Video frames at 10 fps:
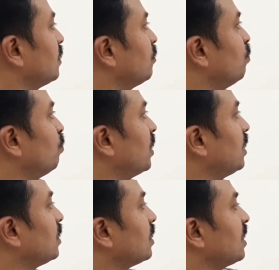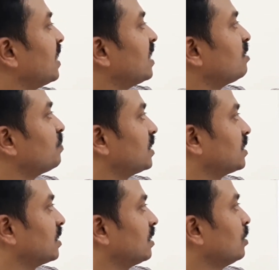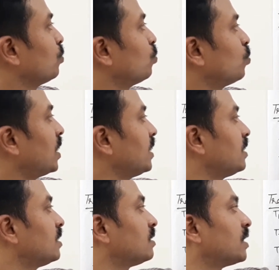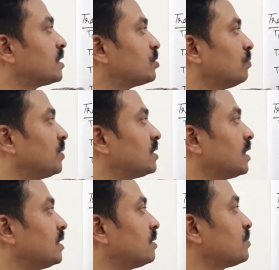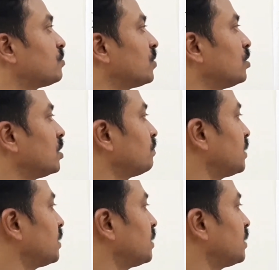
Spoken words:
milk and butter, while rest of these items were not